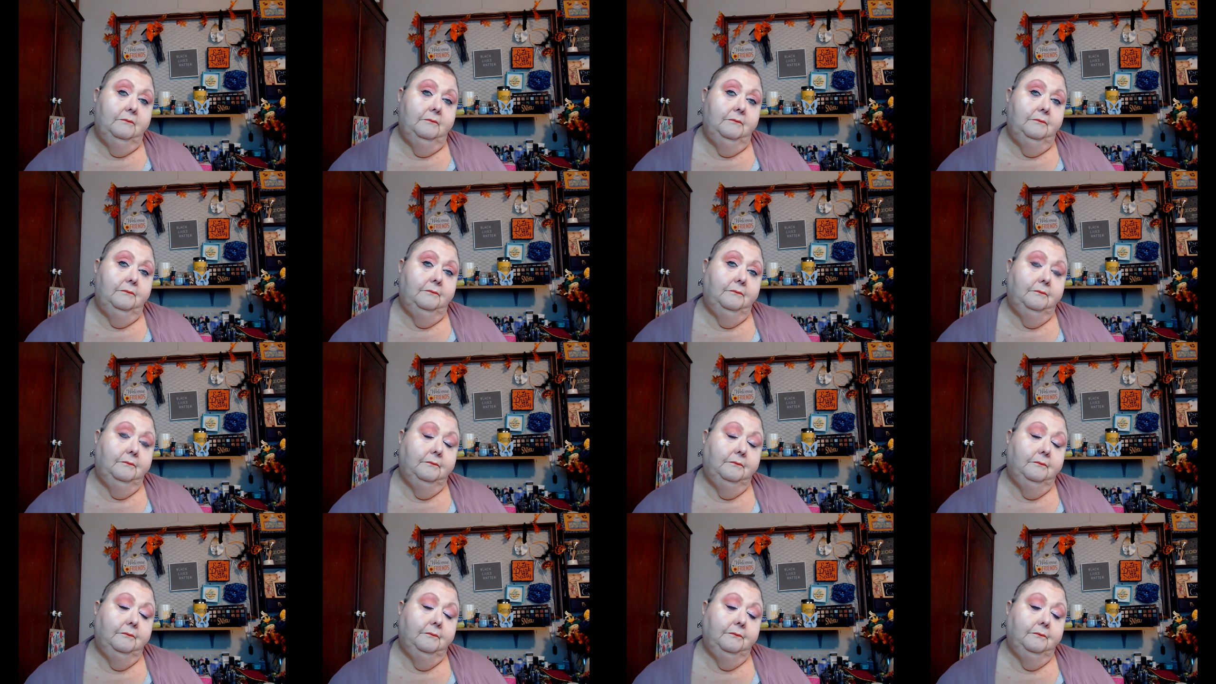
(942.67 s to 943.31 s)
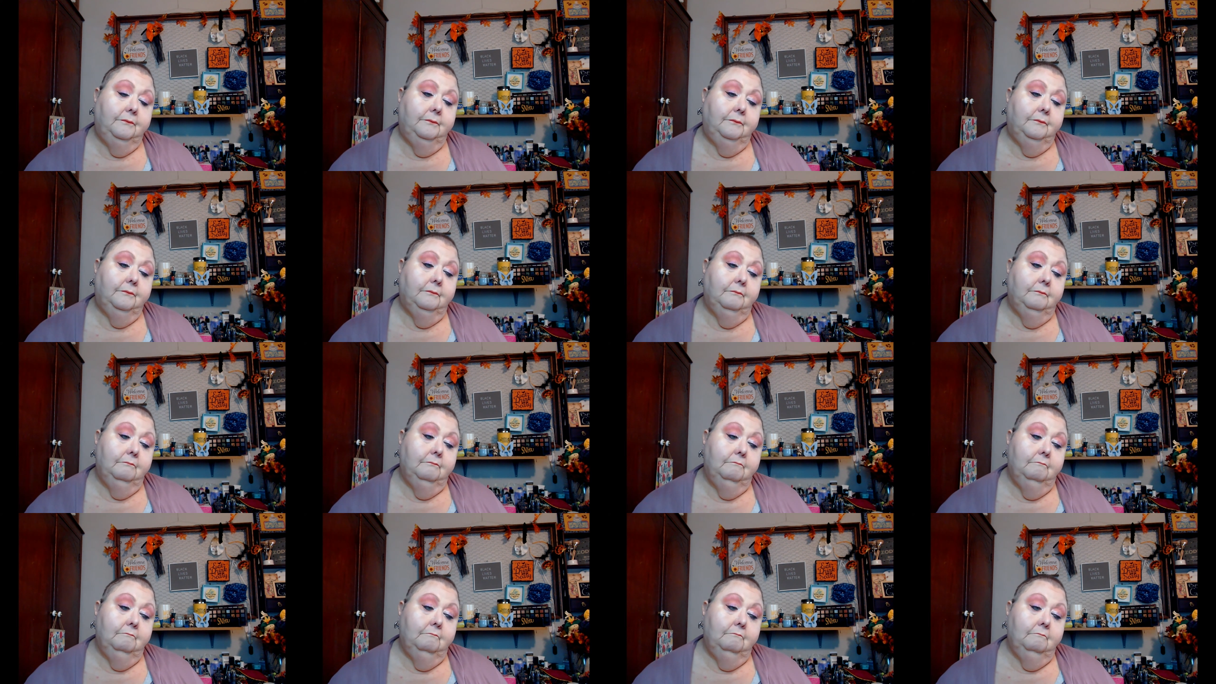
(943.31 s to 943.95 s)

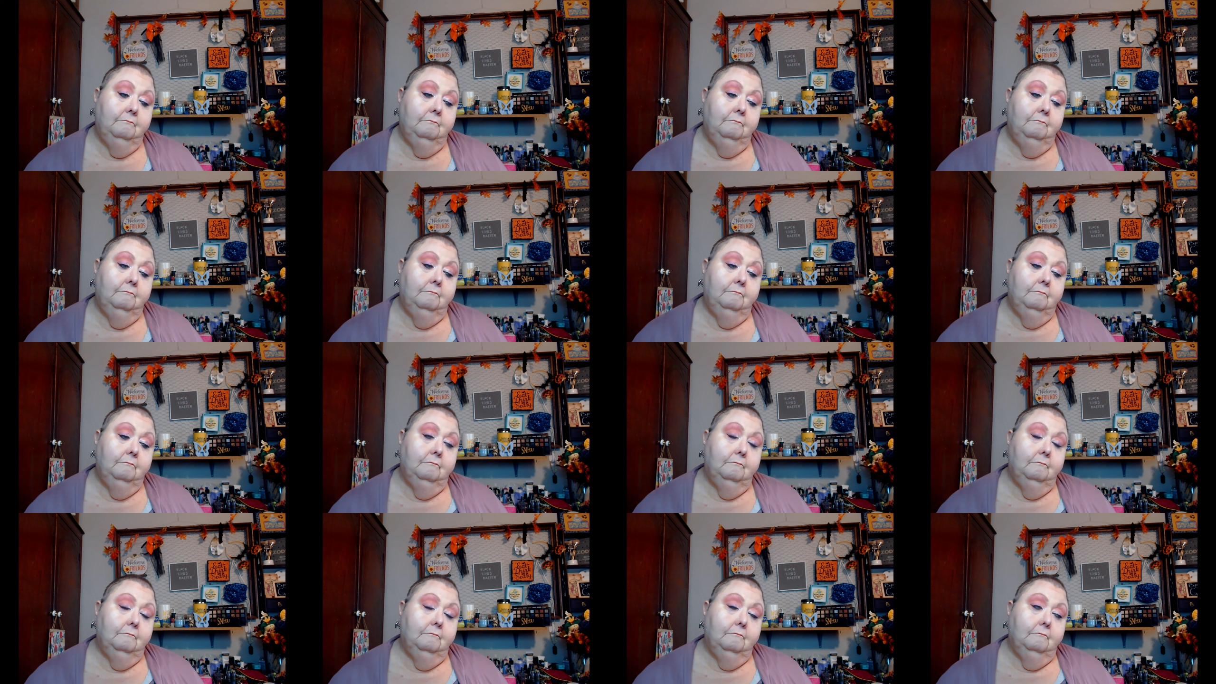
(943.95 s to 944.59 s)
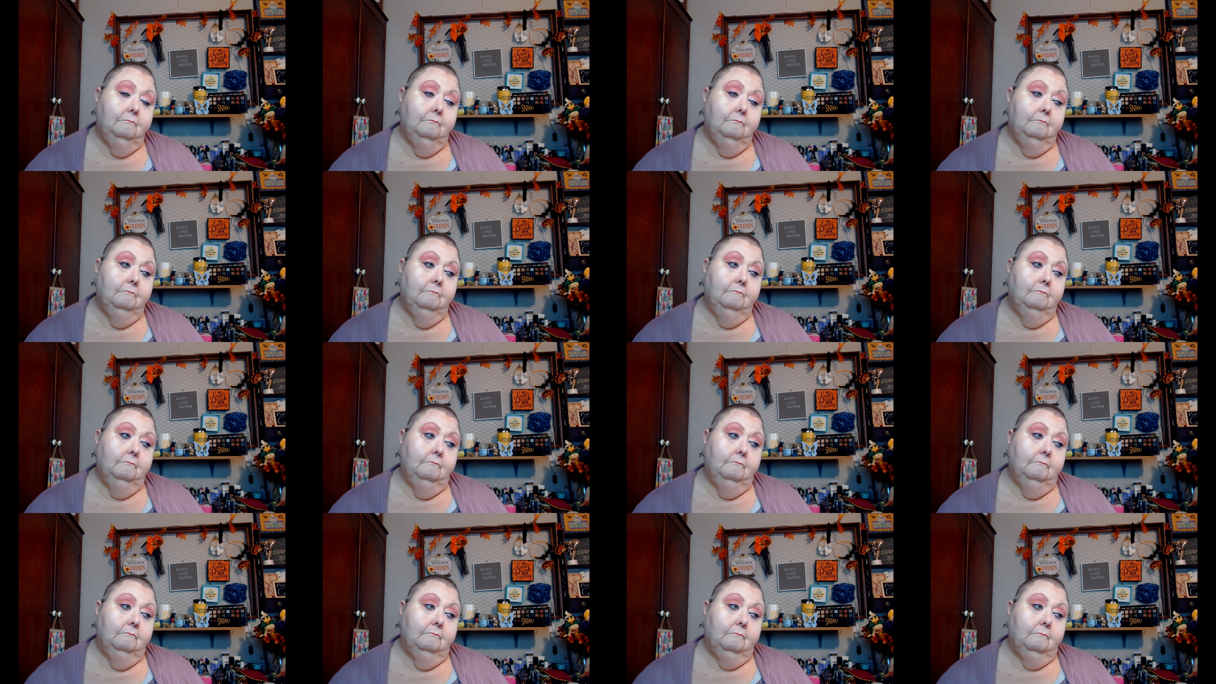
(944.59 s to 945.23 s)

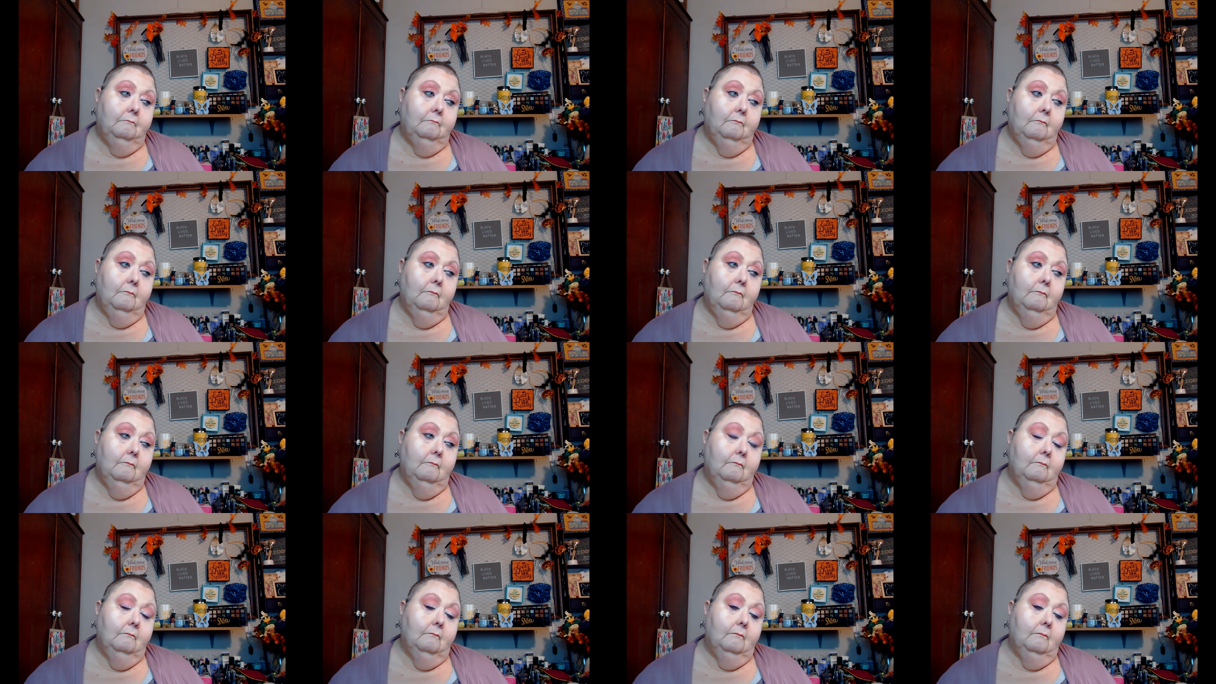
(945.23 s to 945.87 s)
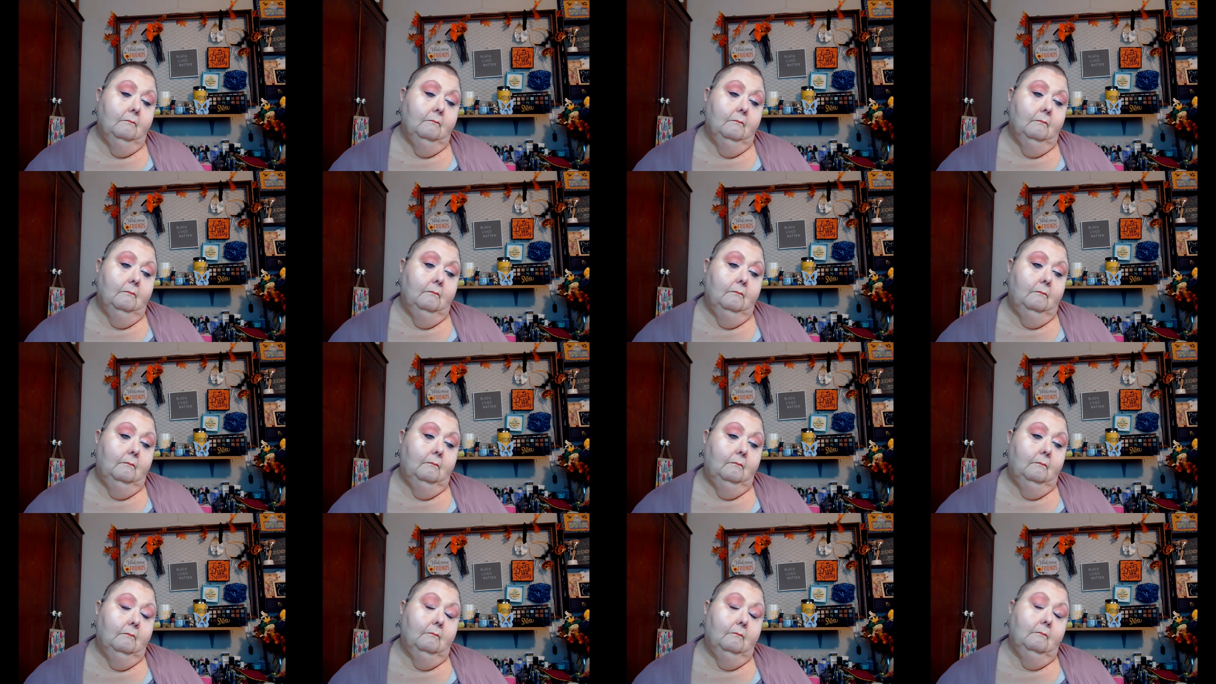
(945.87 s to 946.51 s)

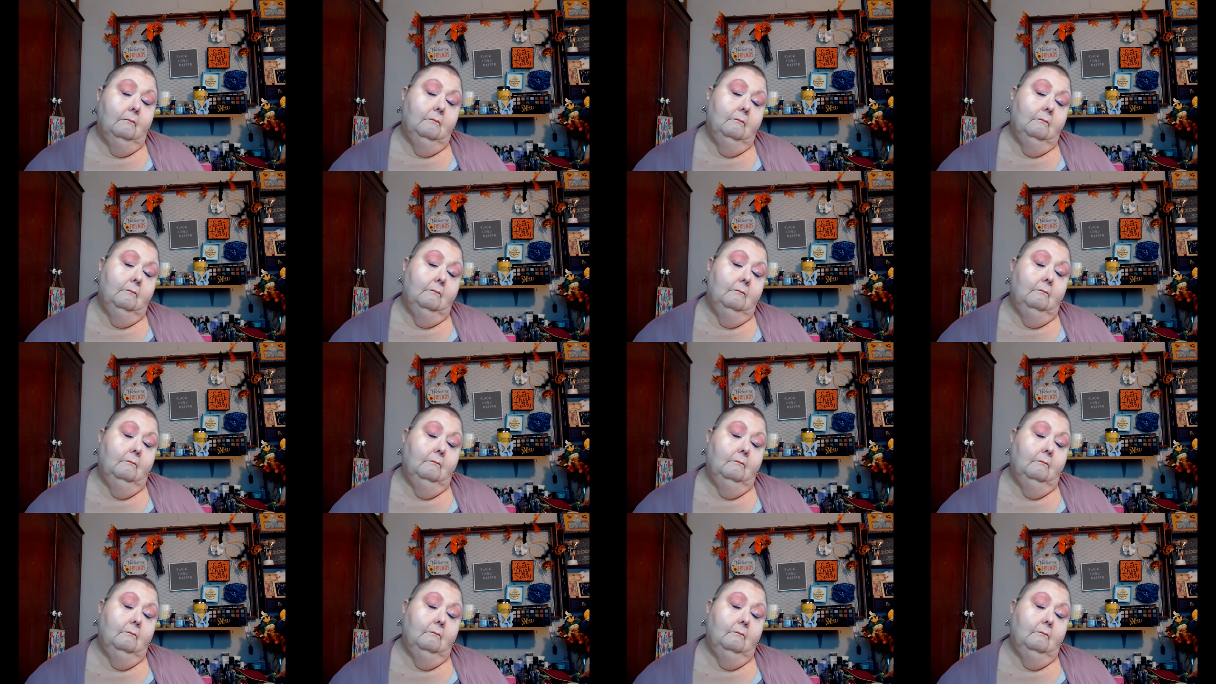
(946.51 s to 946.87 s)
Nobody speaks.